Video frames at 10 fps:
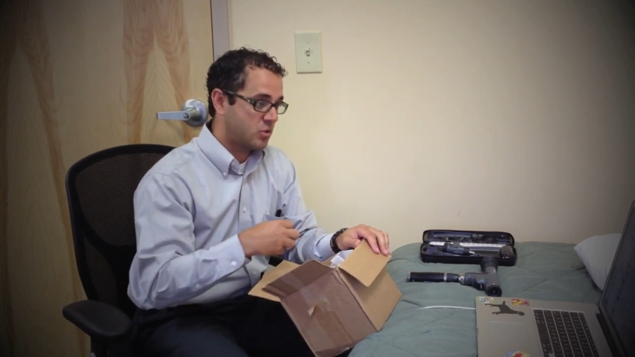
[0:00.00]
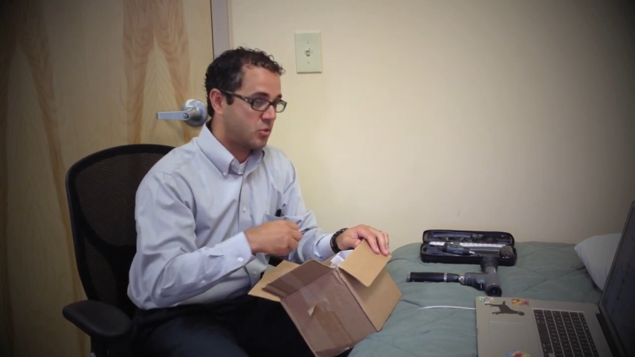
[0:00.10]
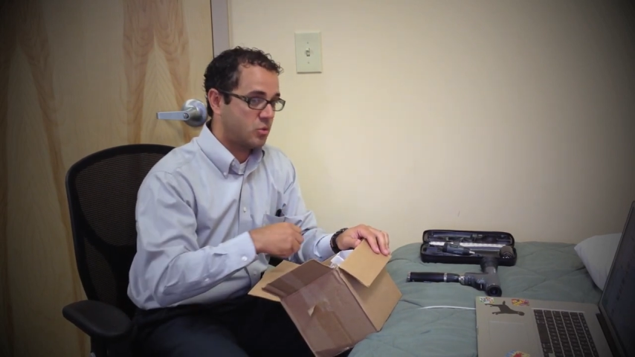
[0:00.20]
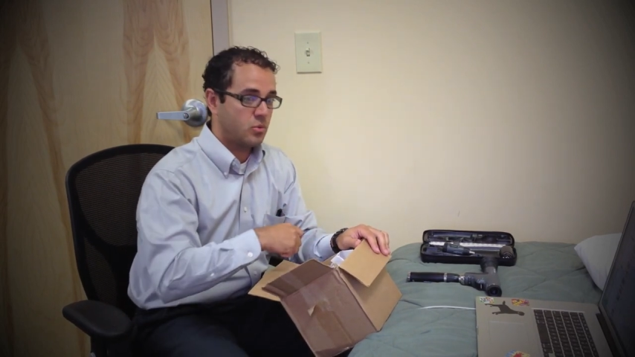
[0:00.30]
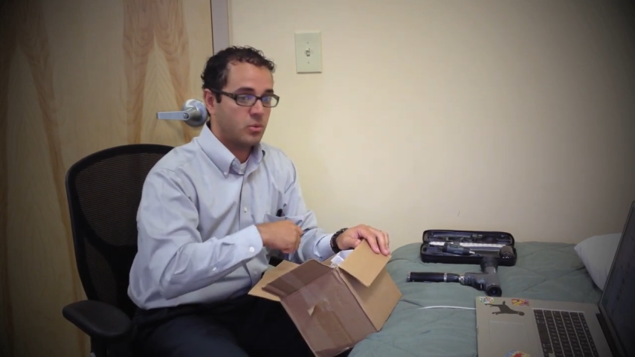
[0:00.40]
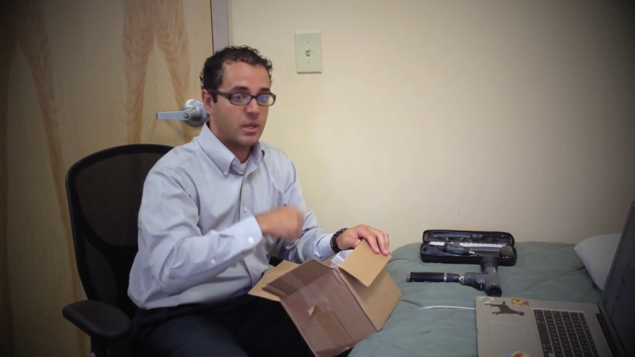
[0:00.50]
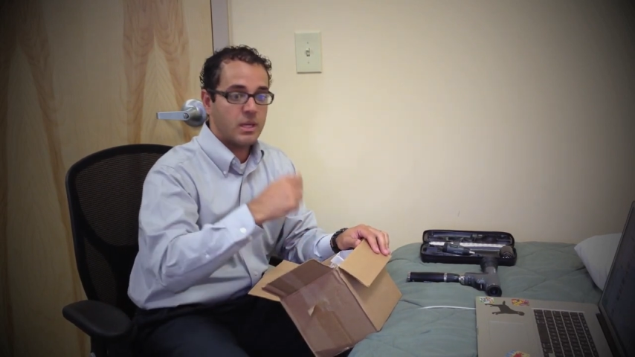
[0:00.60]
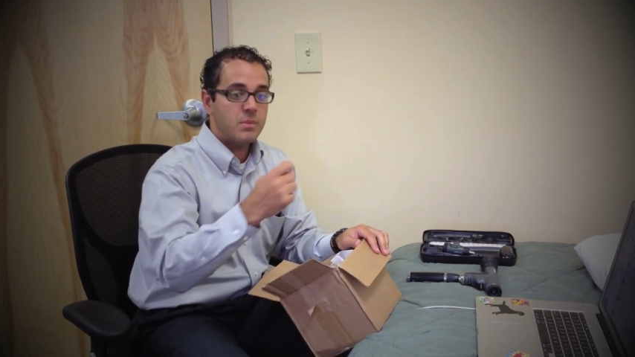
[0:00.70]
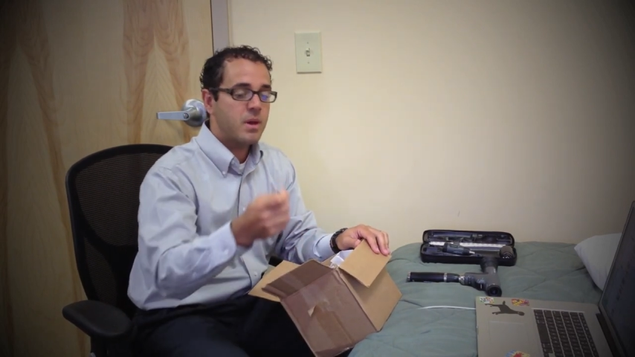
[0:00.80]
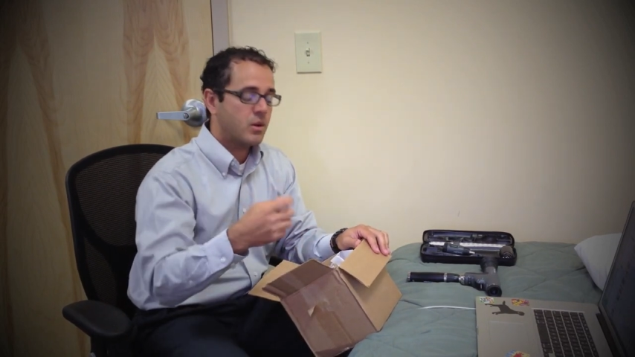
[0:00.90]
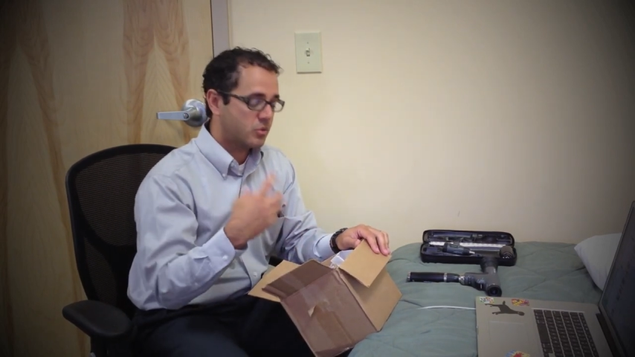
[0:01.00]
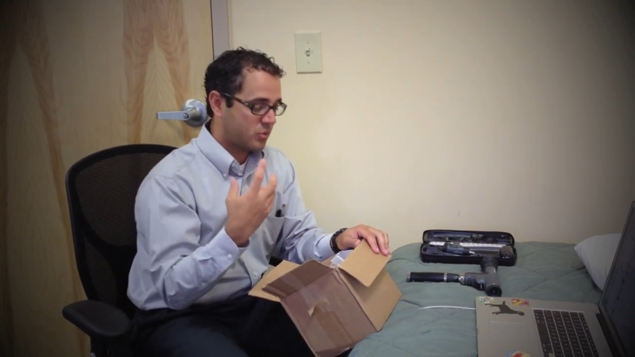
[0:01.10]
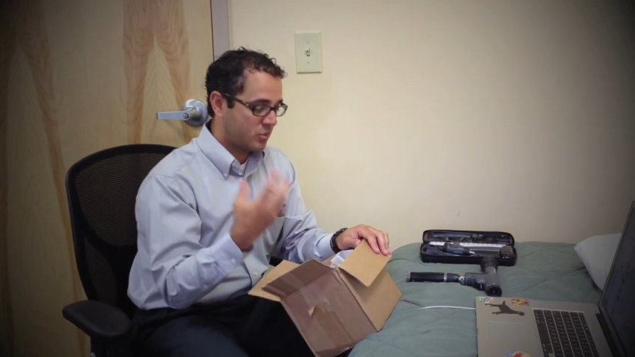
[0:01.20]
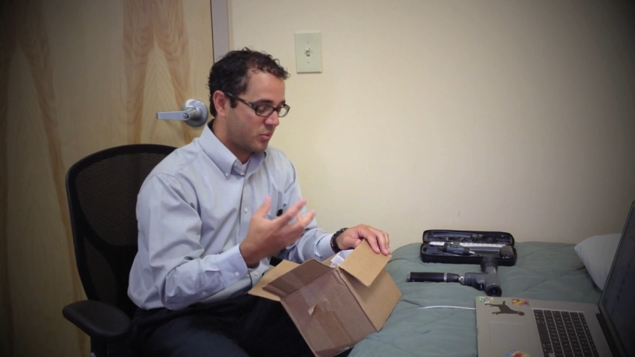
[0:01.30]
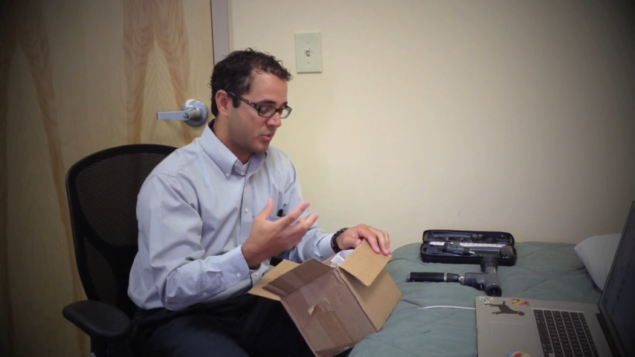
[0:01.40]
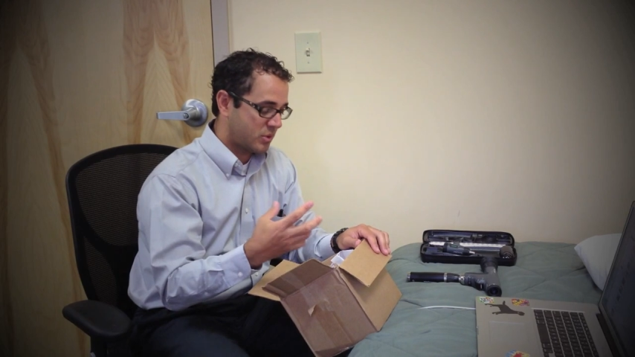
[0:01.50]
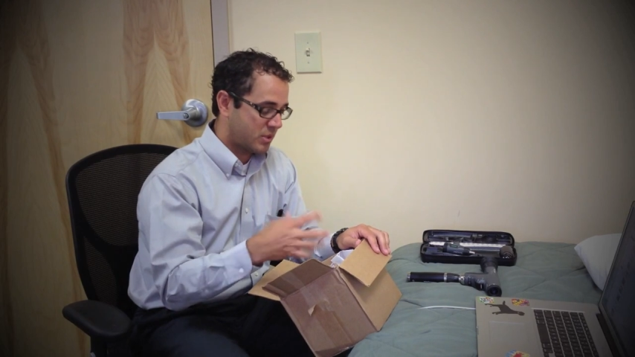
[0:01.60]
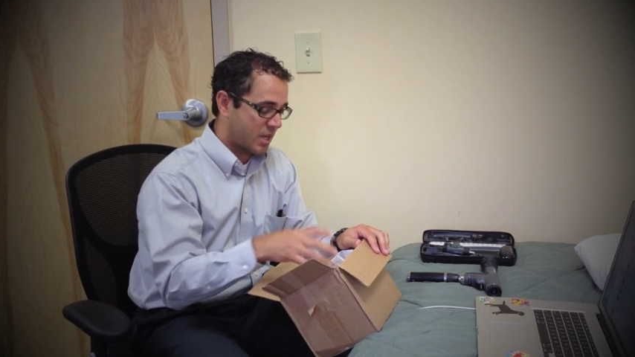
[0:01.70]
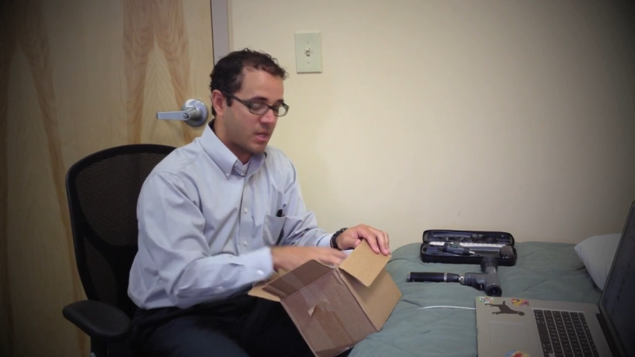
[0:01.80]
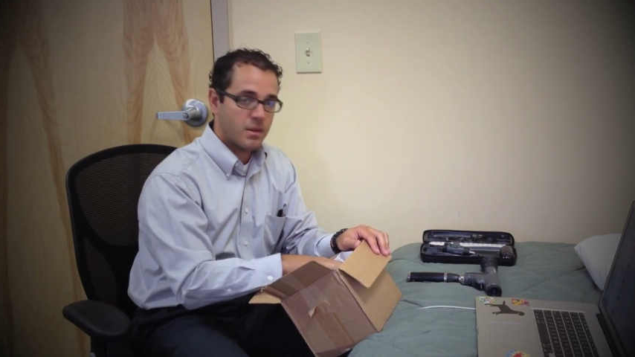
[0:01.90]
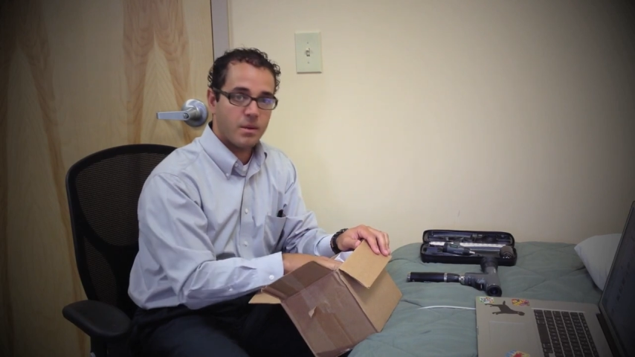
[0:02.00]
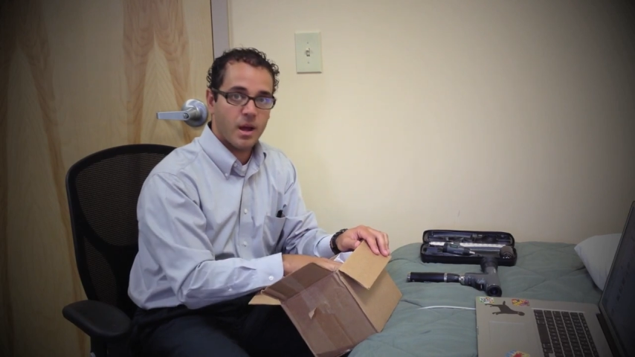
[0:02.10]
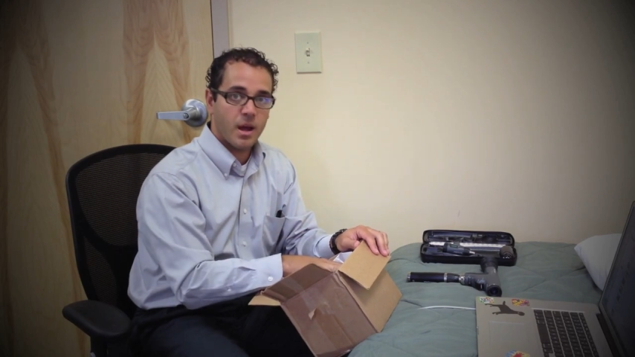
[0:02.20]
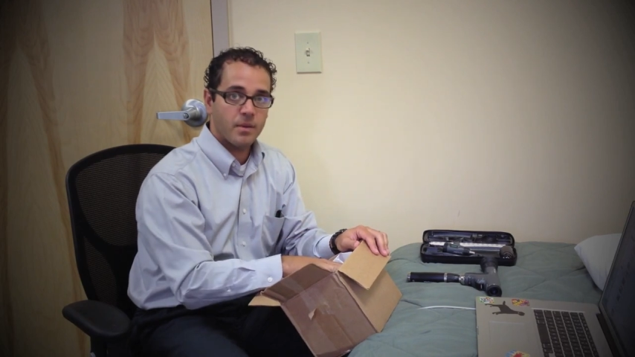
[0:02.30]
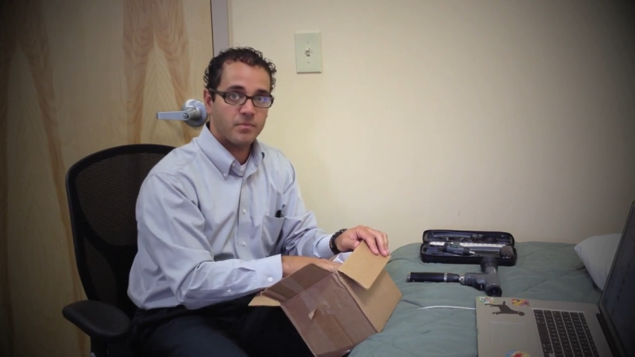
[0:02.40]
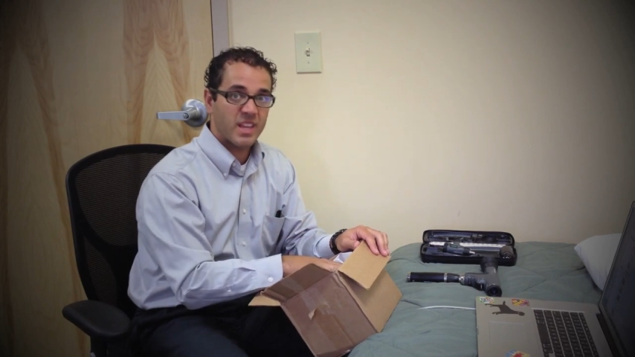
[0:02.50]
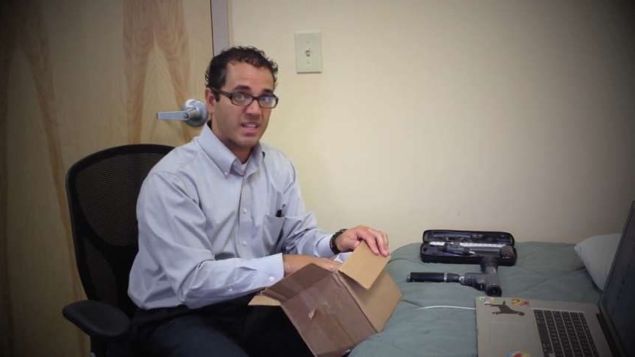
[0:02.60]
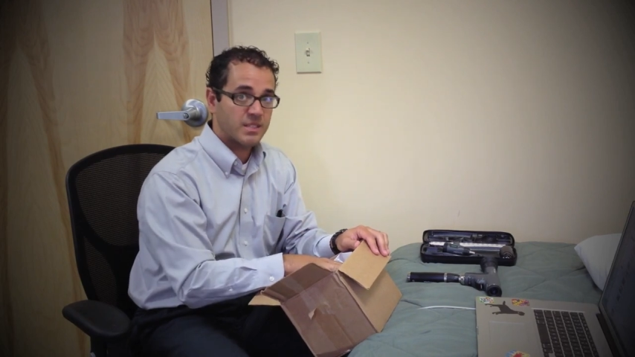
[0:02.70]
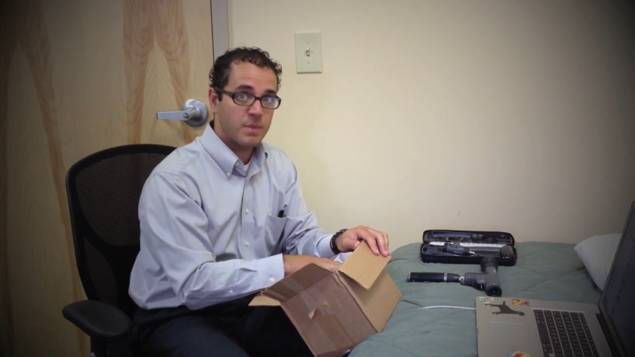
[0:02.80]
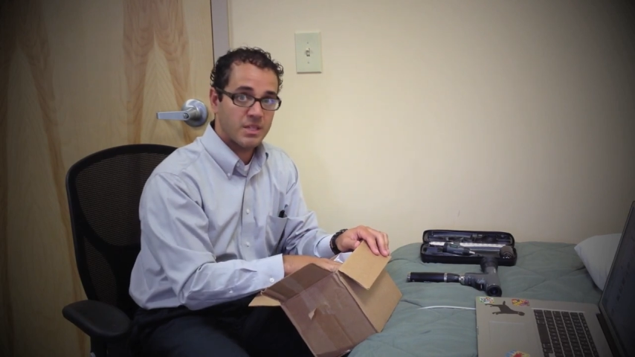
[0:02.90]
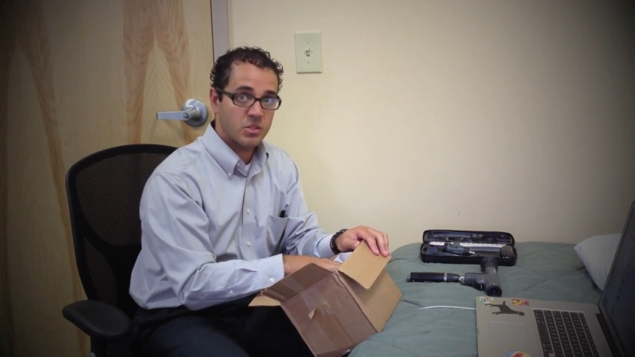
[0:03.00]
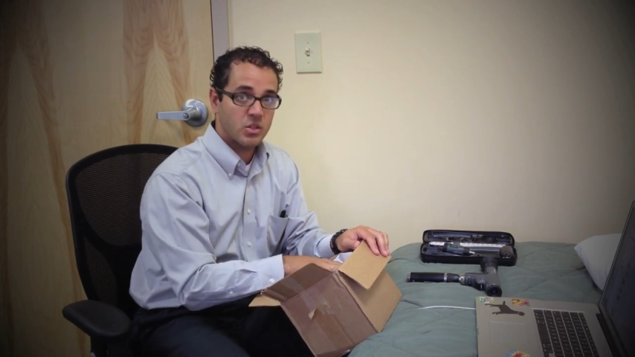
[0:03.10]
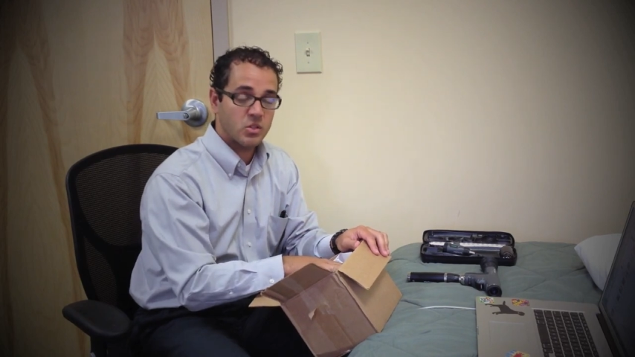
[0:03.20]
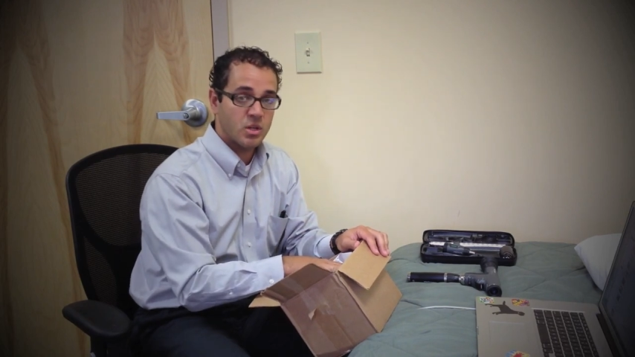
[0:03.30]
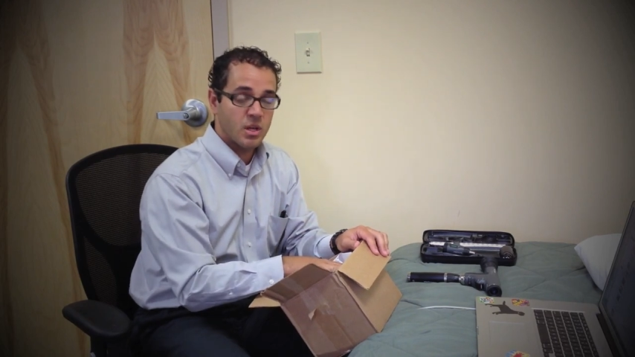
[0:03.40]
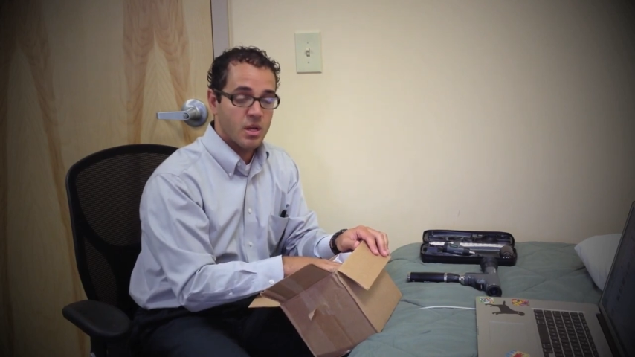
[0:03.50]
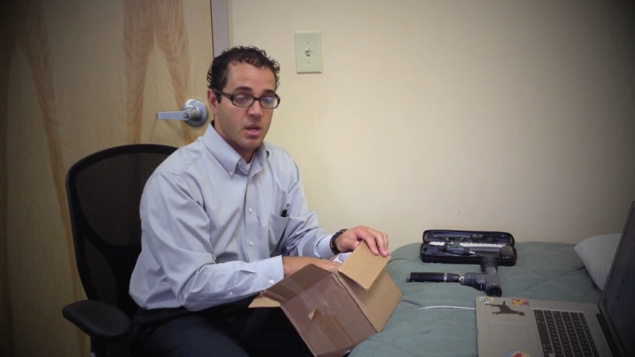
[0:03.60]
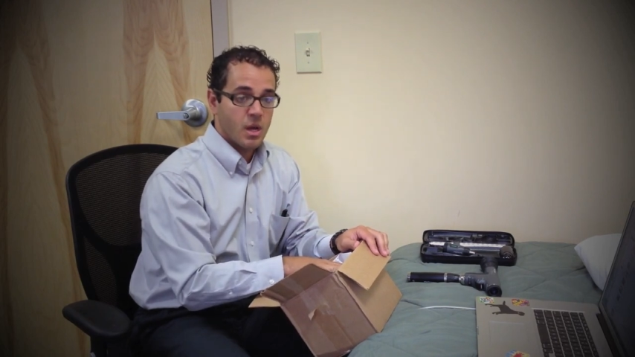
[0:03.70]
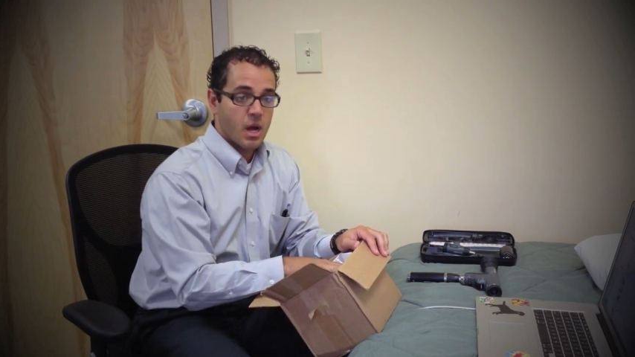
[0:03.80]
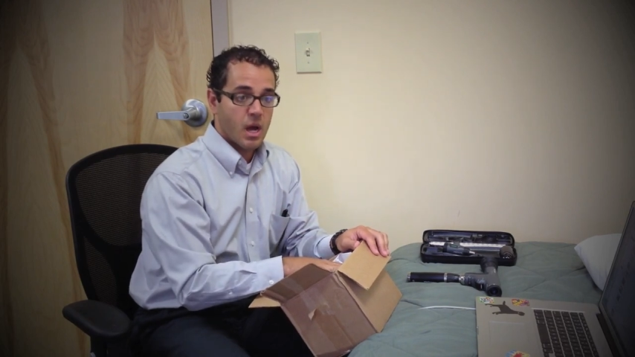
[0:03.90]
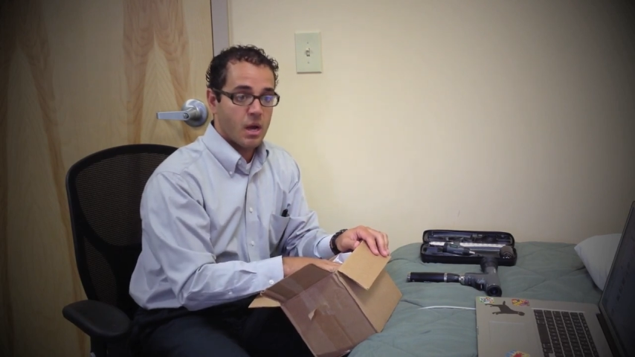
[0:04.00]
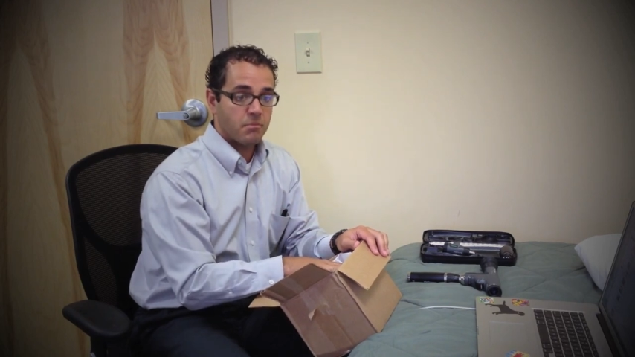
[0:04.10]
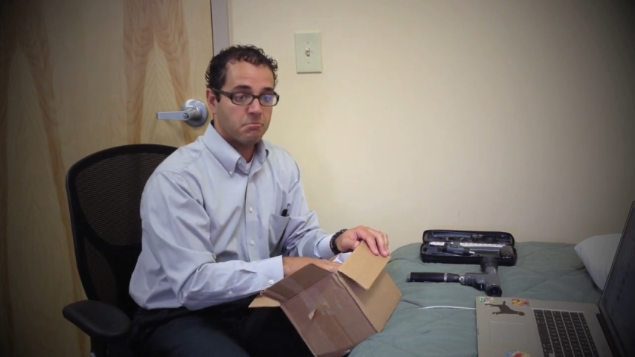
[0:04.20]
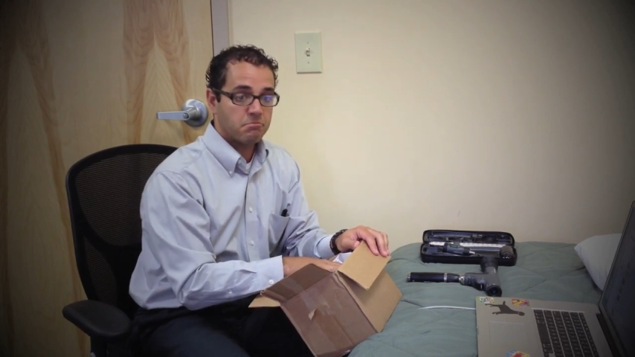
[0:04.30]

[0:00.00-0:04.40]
to email, to send a text message, um,